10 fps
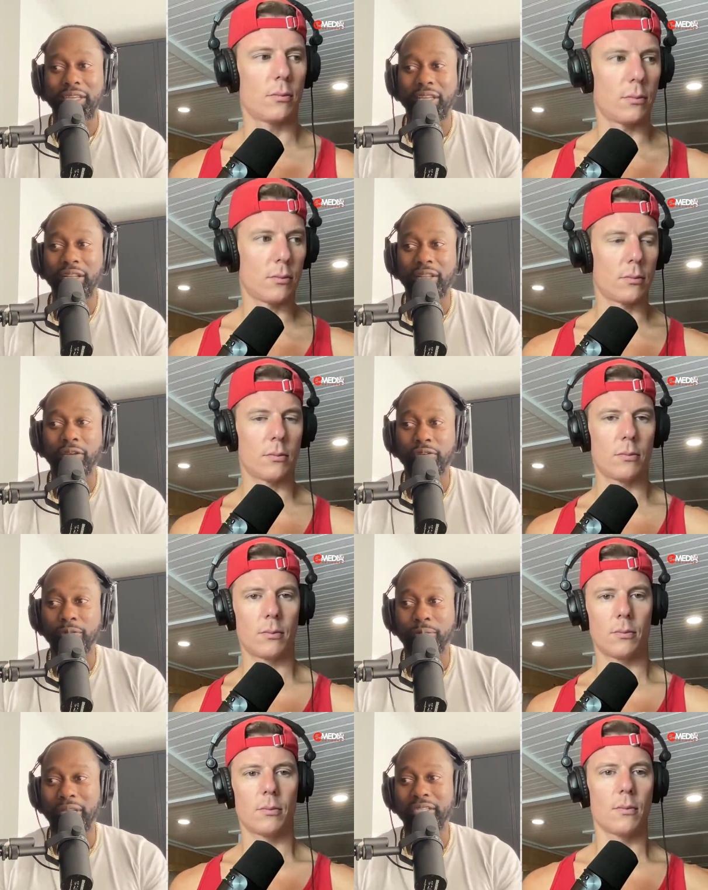Speaker 1: in those
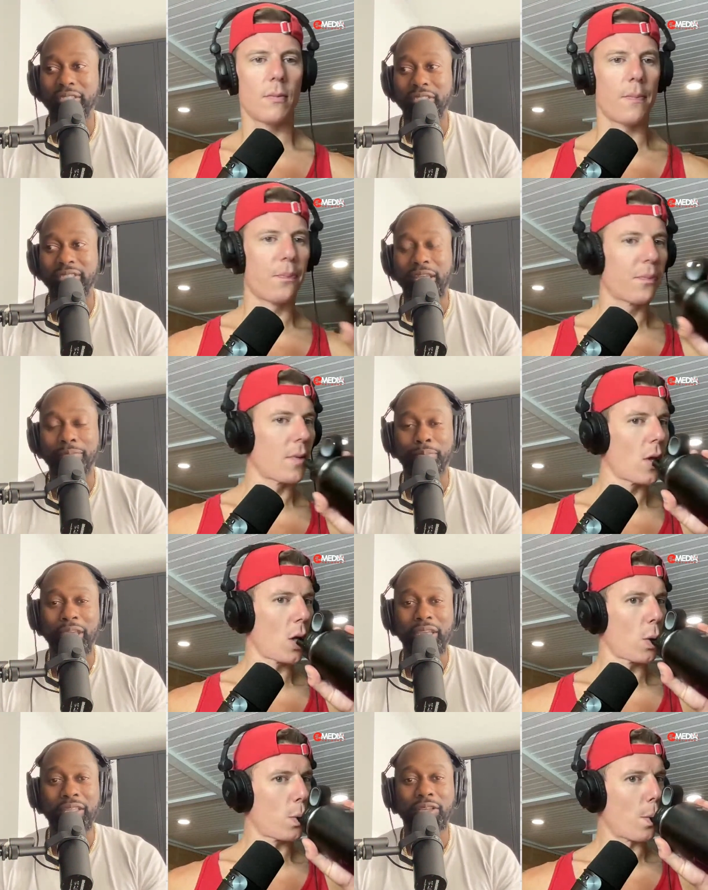places that
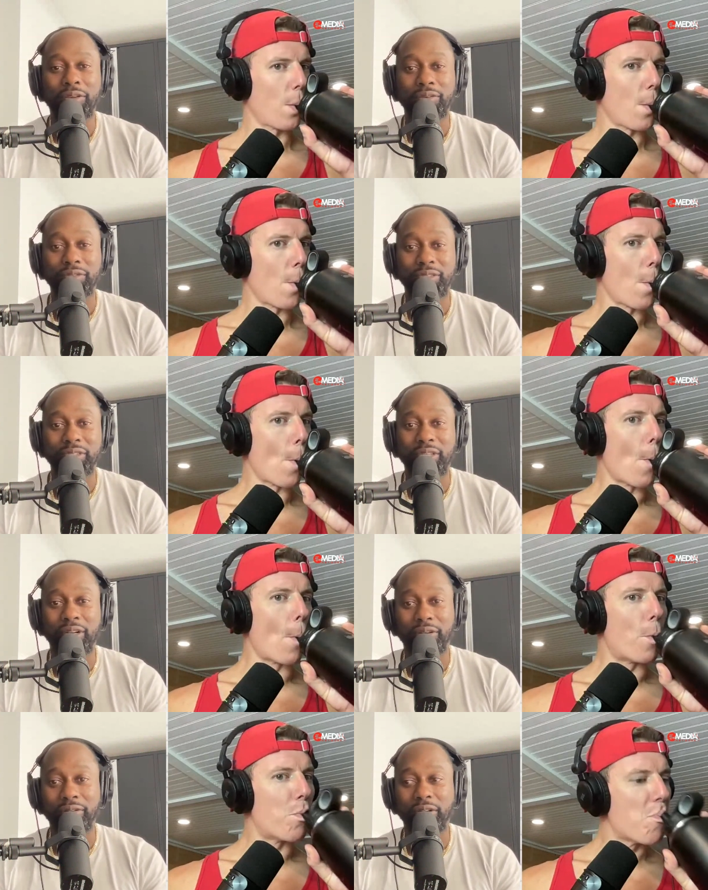made those you
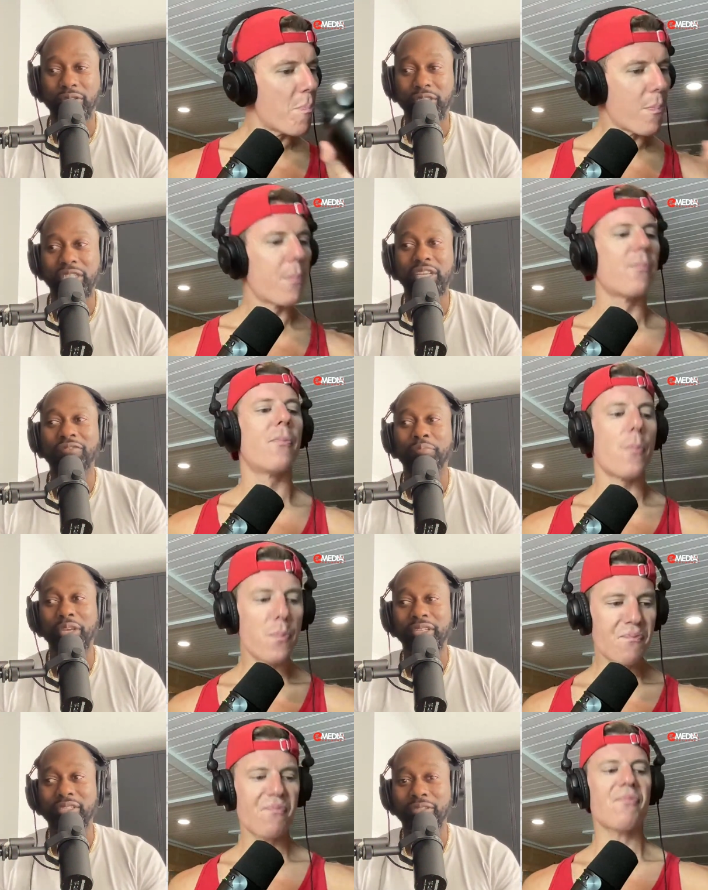know those
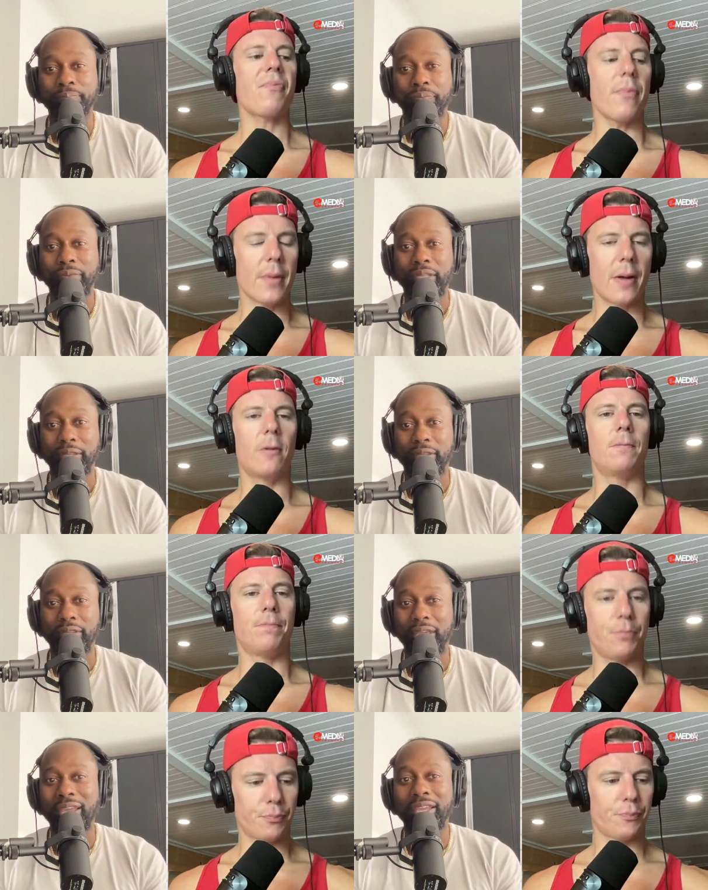achievements,
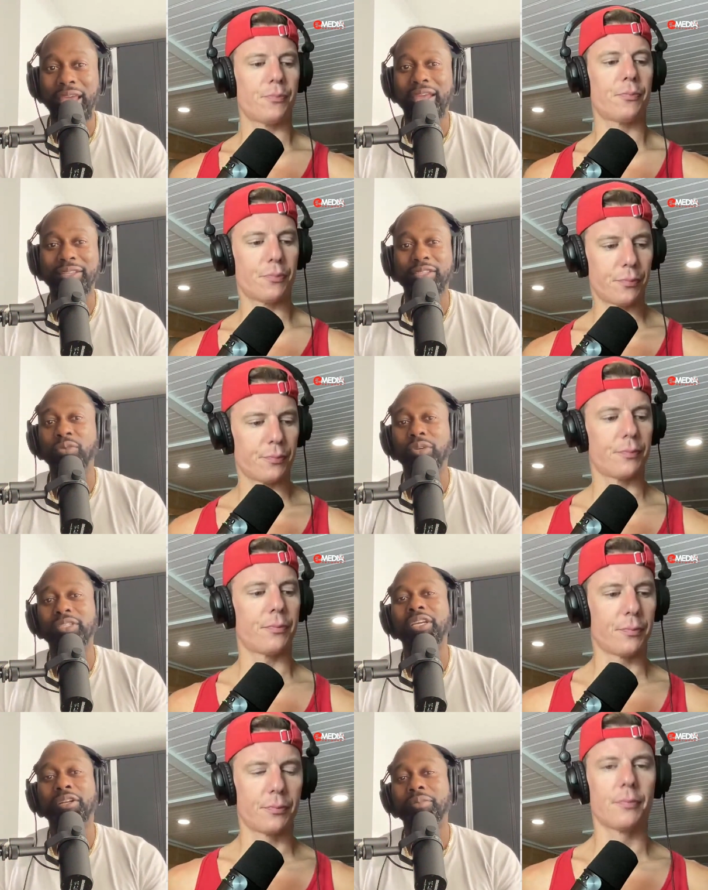they had someone
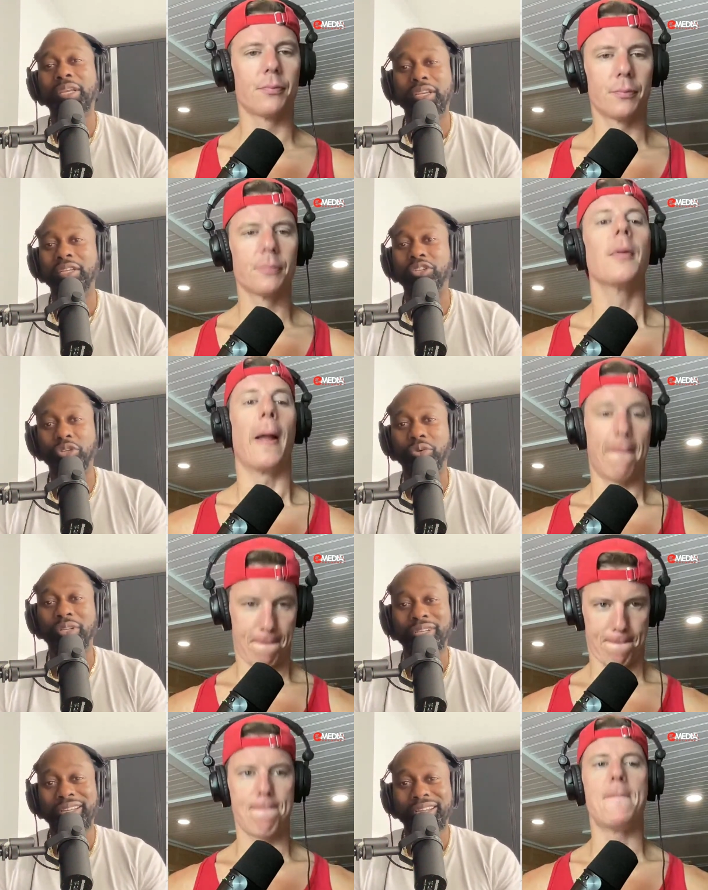tell them they couldn't do it.
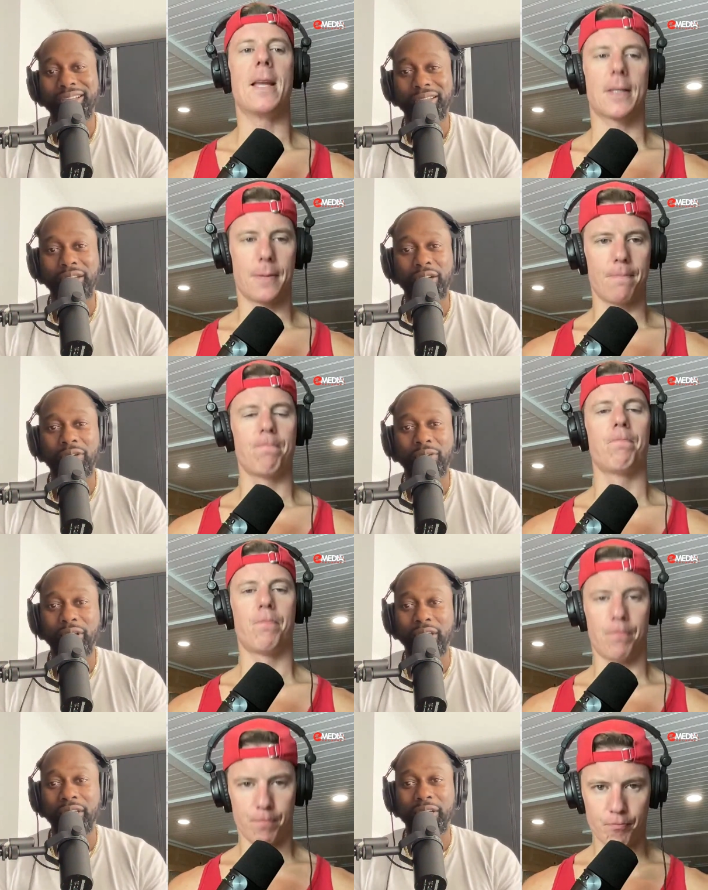Yes. You know,
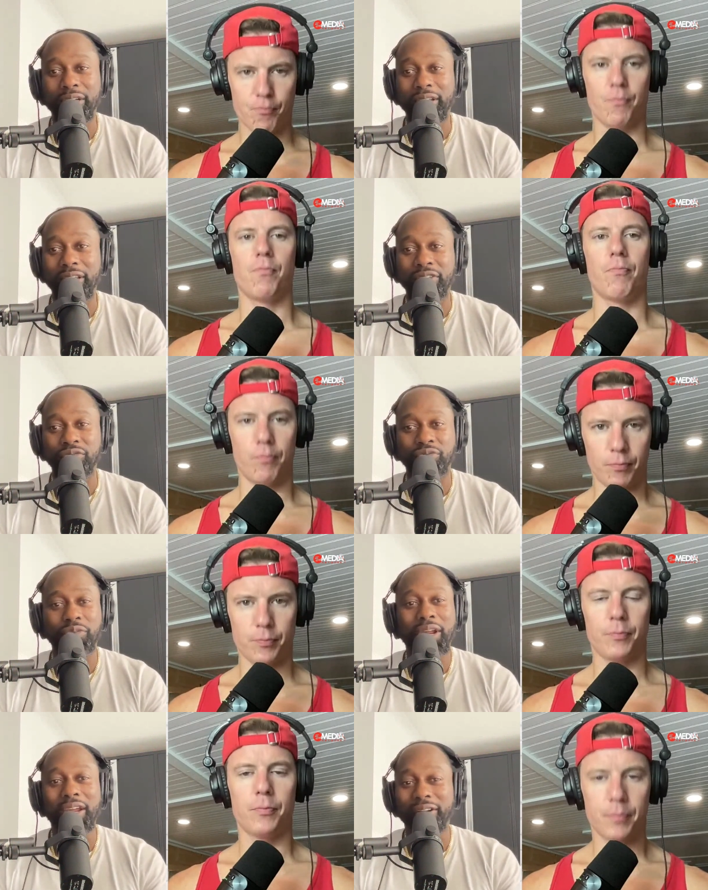it is
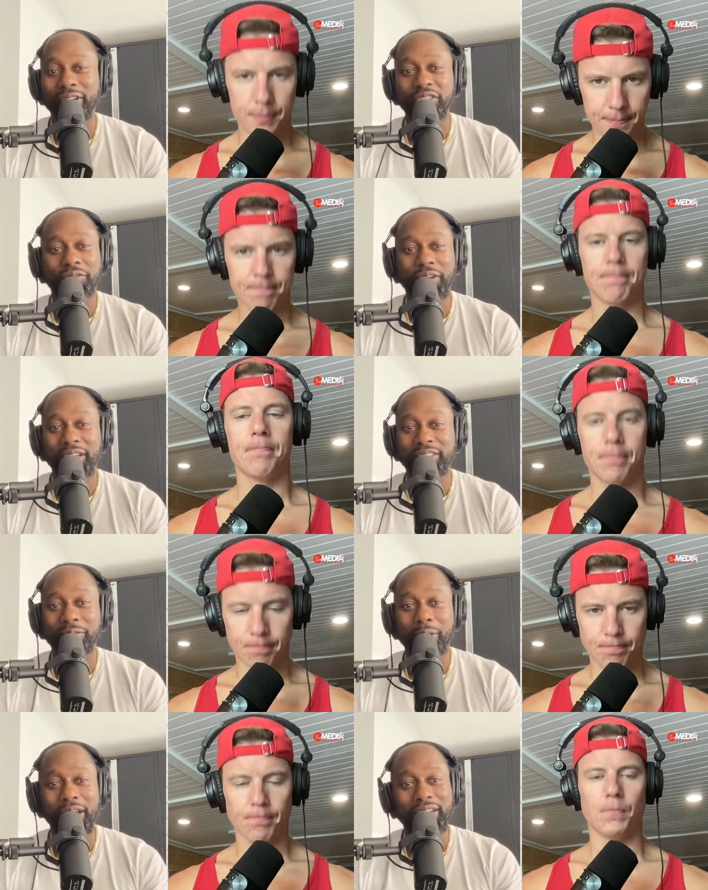rare that you find
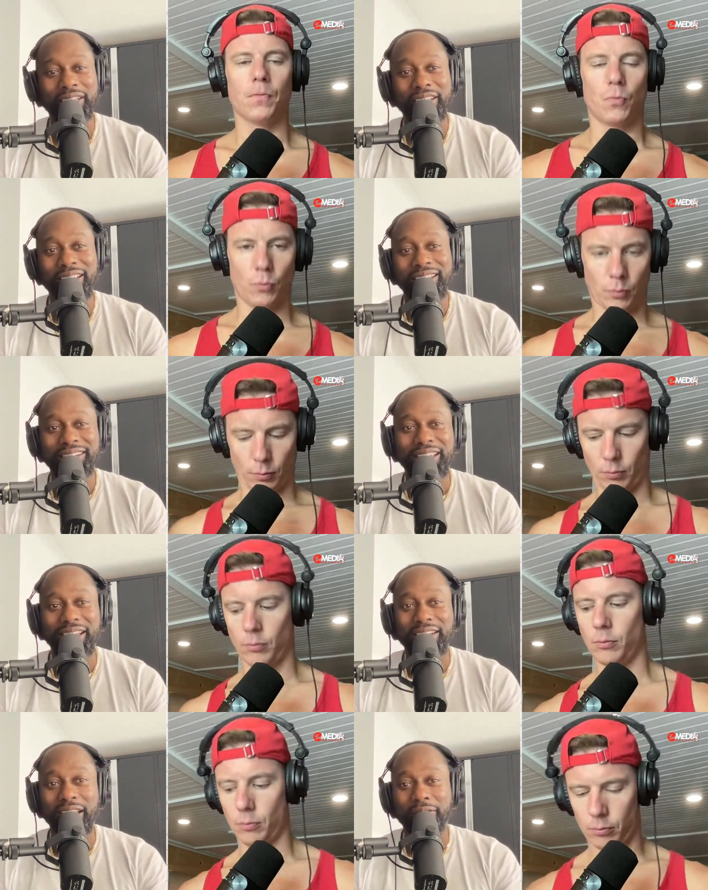somebody
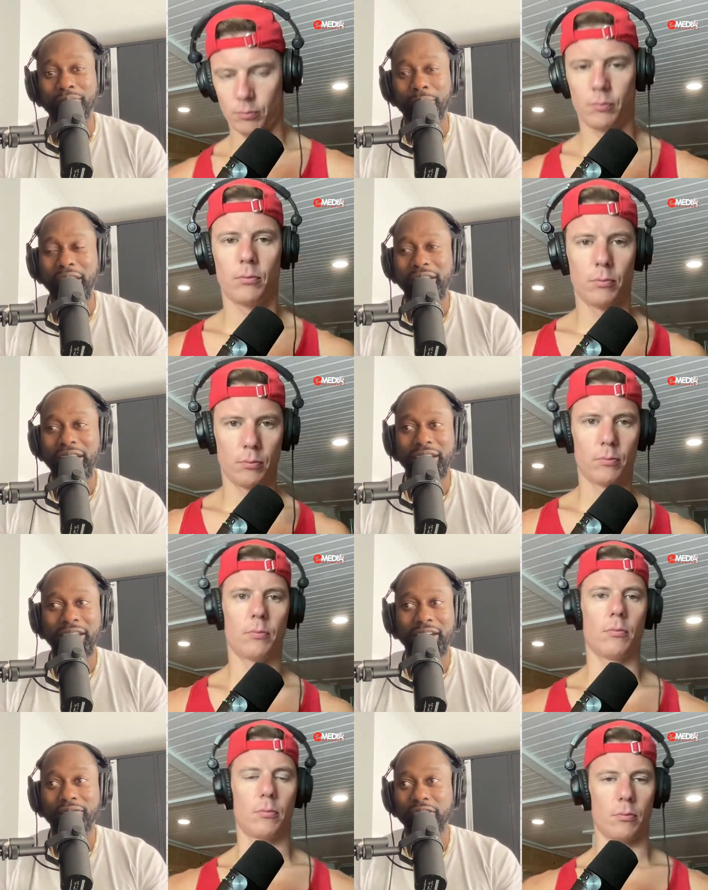that that made that kind of